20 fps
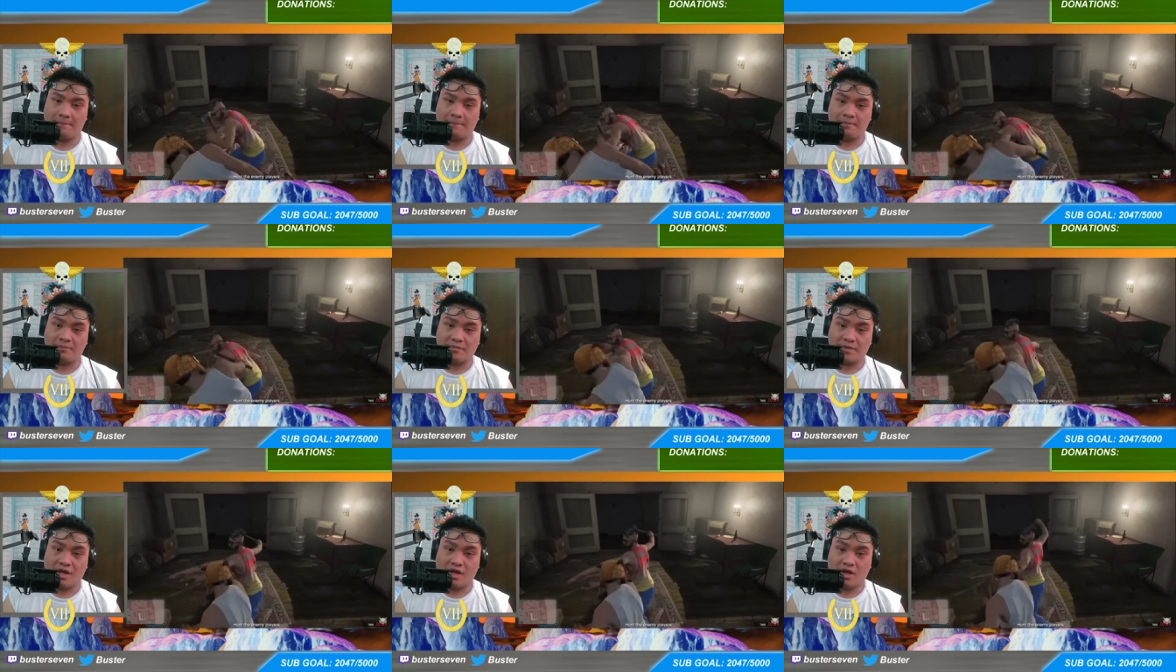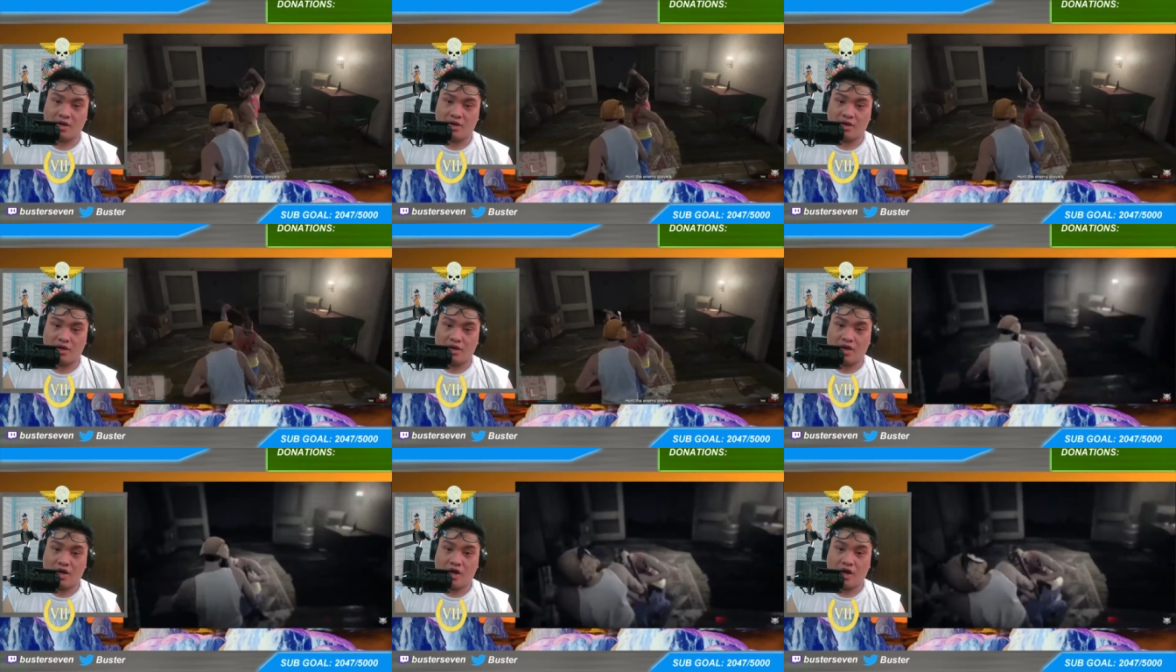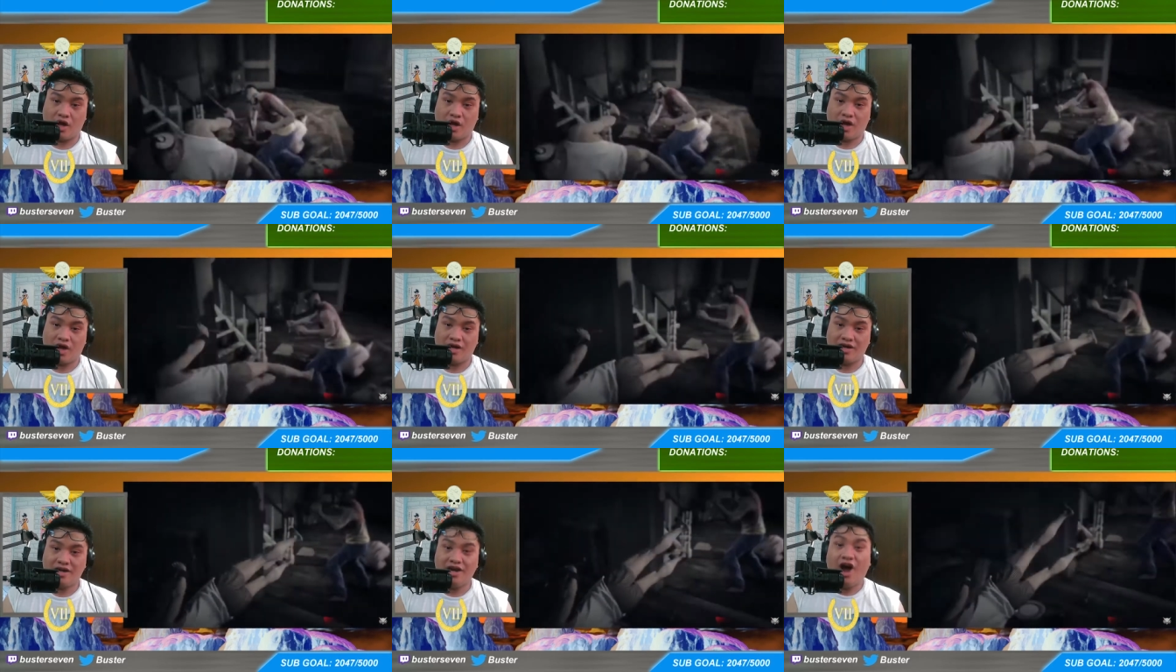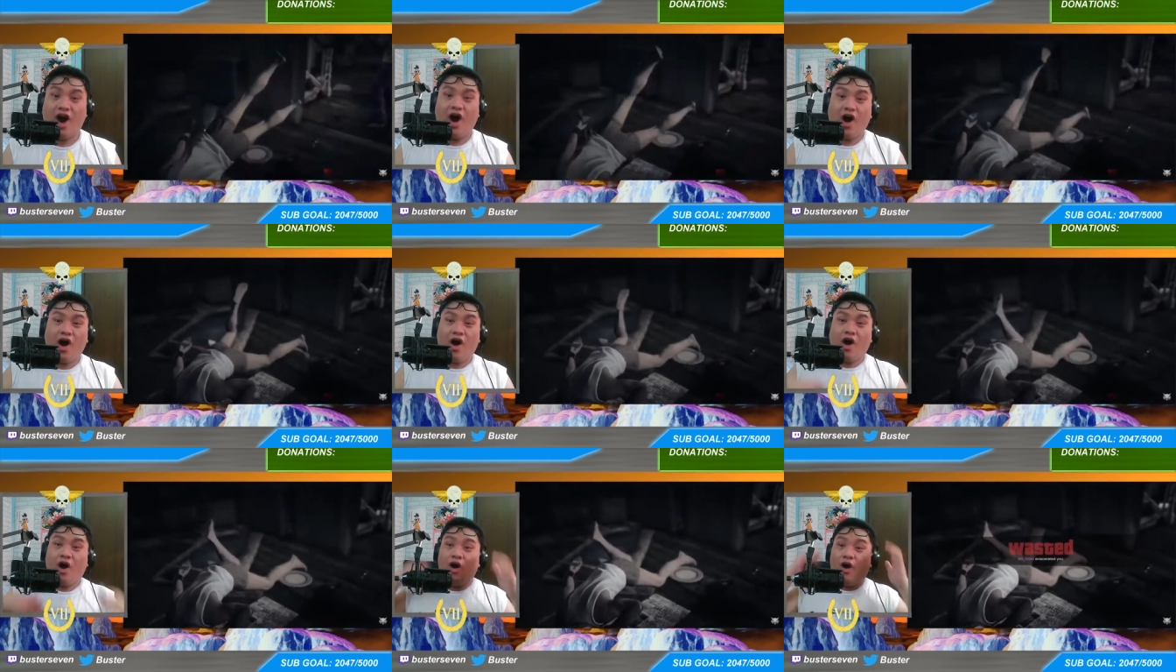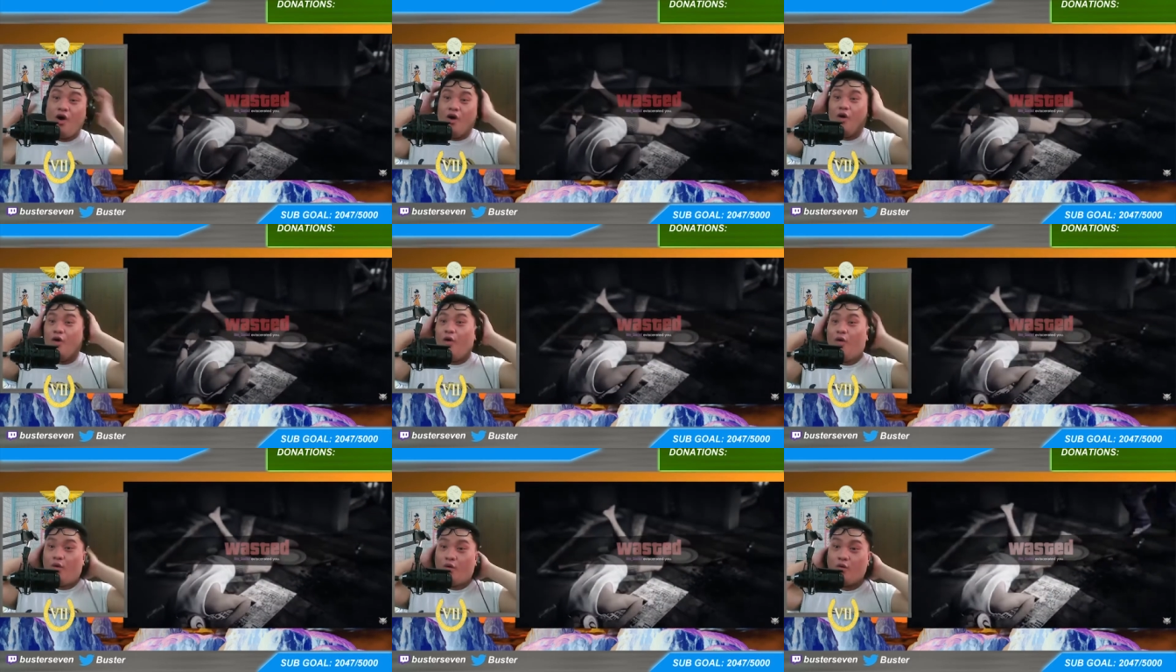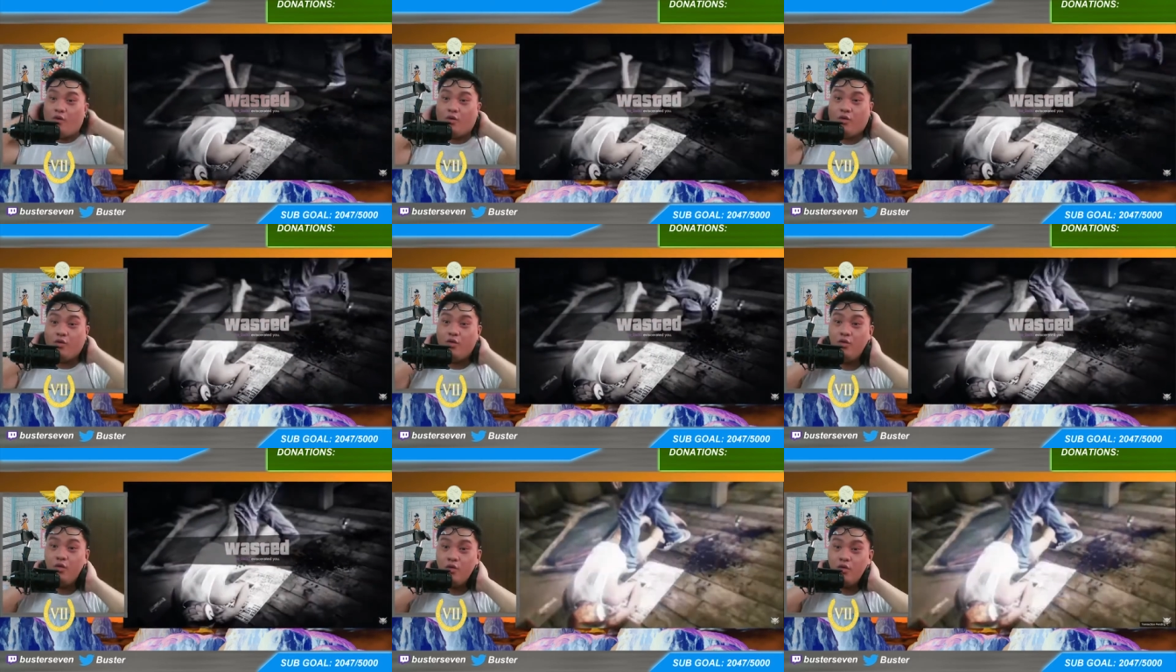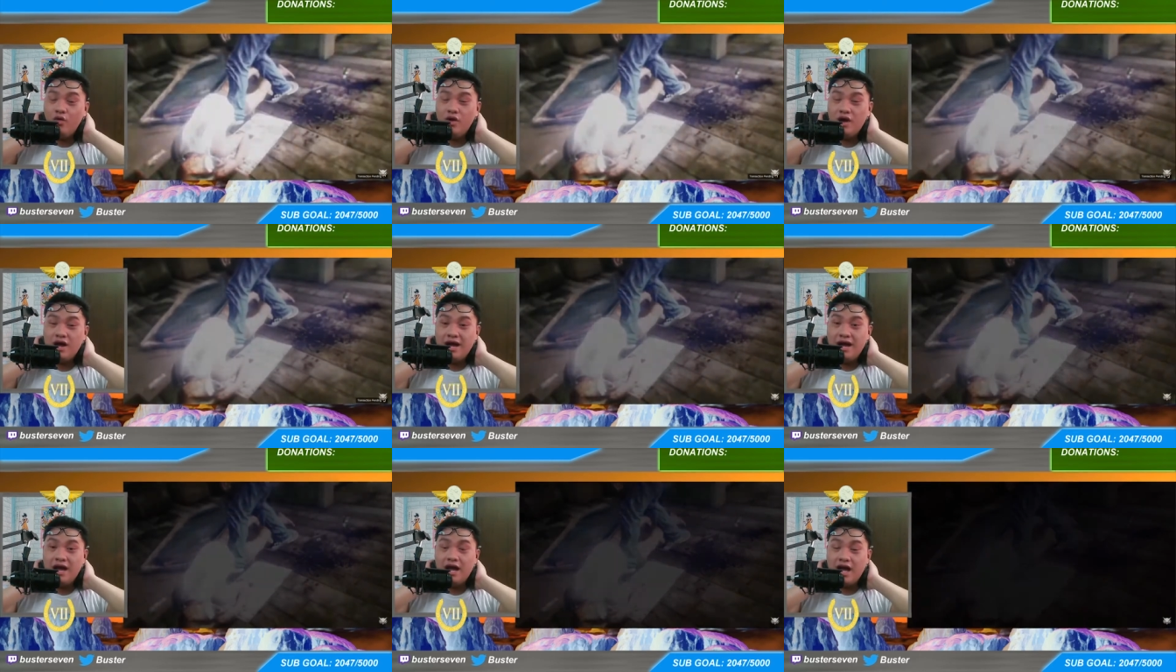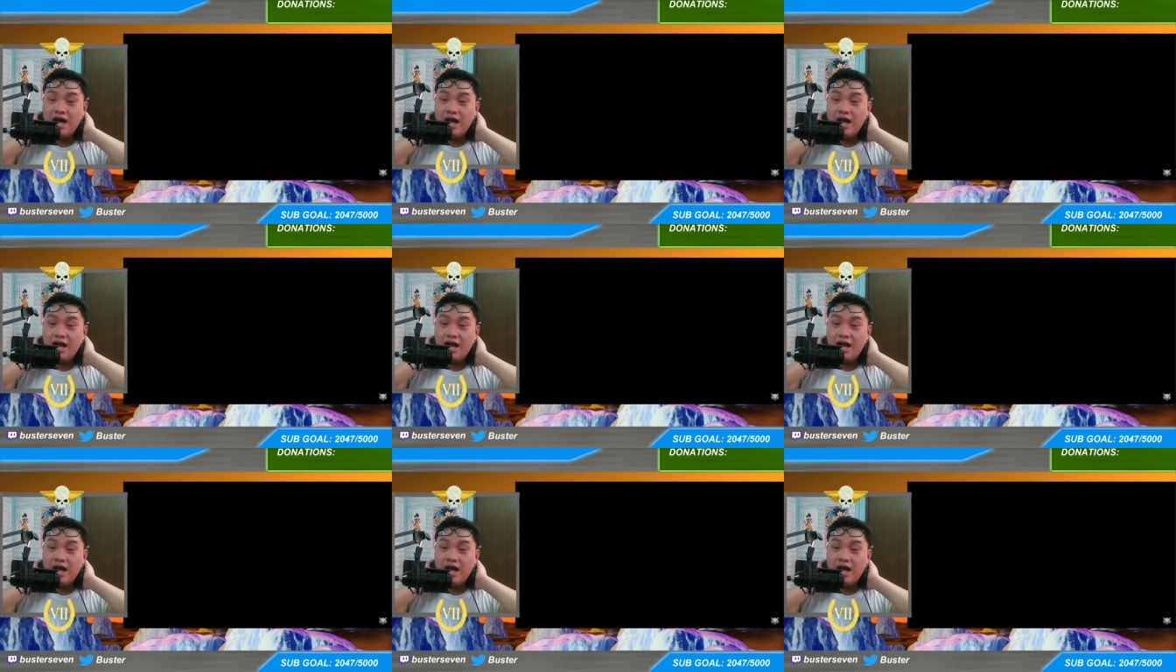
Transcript: No! No!